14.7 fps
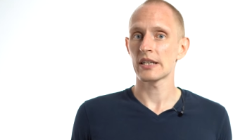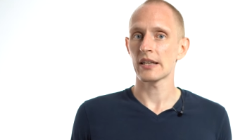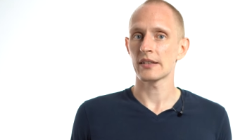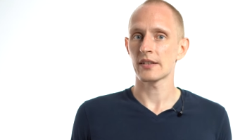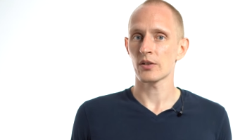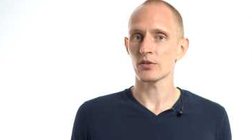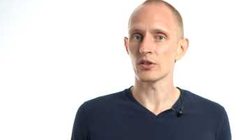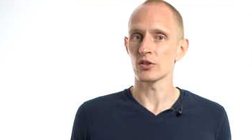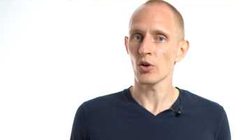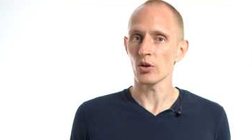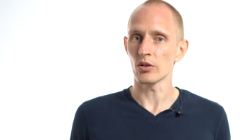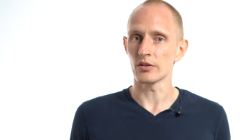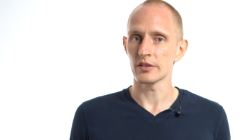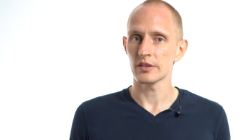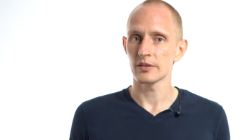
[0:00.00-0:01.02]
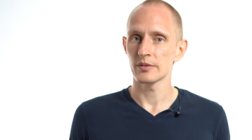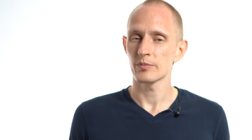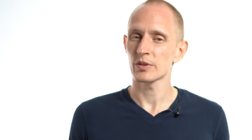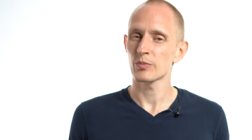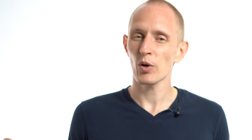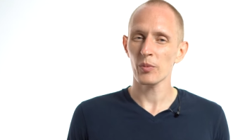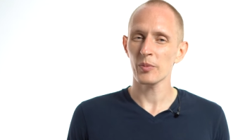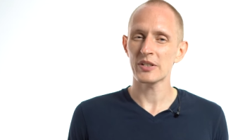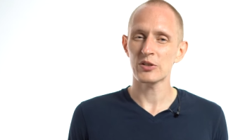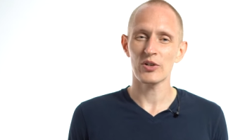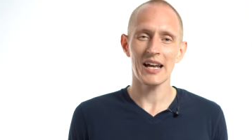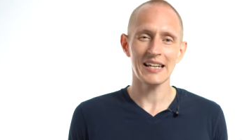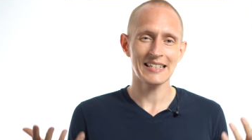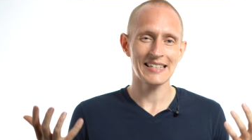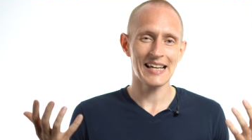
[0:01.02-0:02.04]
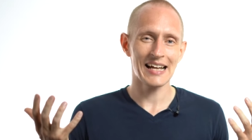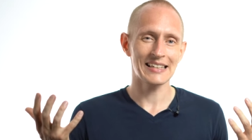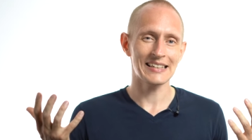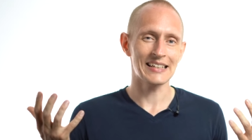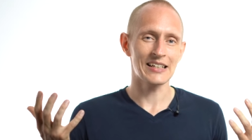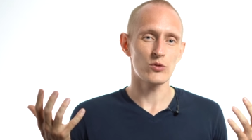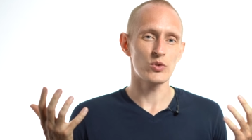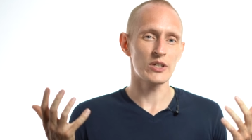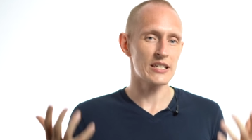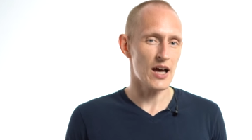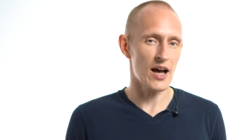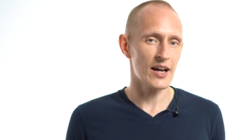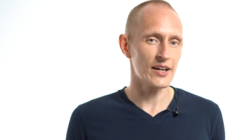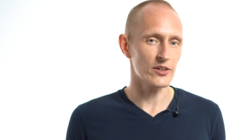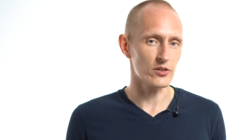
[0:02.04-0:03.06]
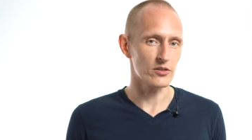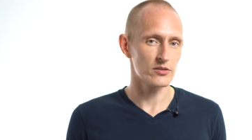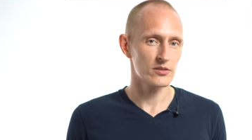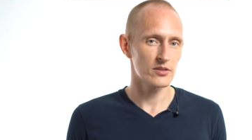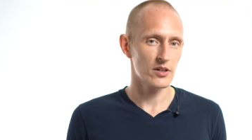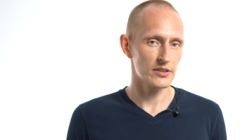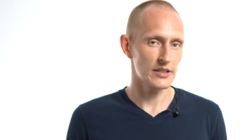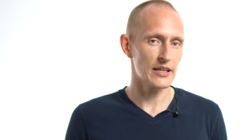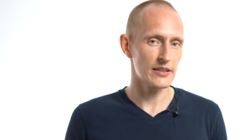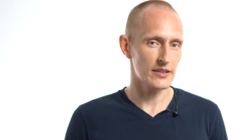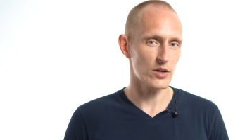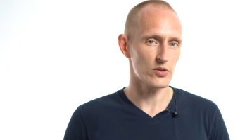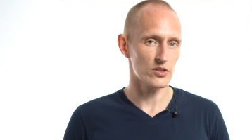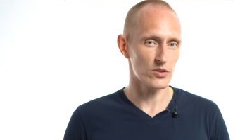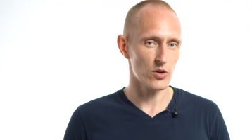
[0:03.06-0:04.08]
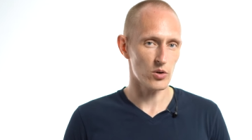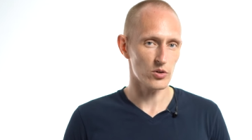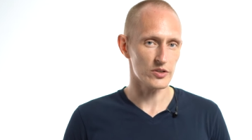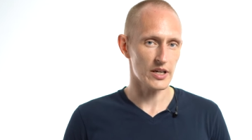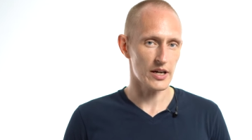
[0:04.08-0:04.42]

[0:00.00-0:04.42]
$10,000? But the problem is you can't exactly retire on $10,000